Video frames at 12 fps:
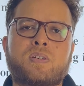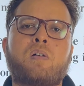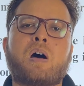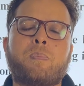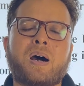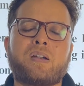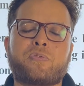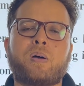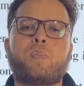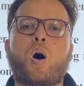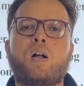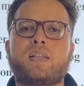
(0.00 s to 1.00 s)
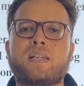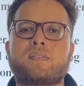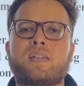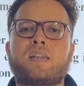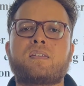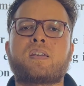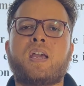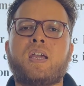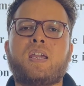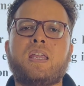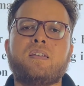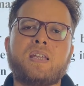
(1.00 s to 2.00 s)
Now, apart from all these things,
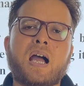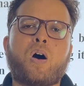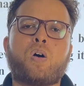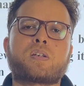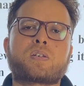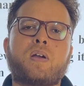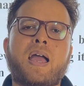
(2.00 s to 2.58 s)
India also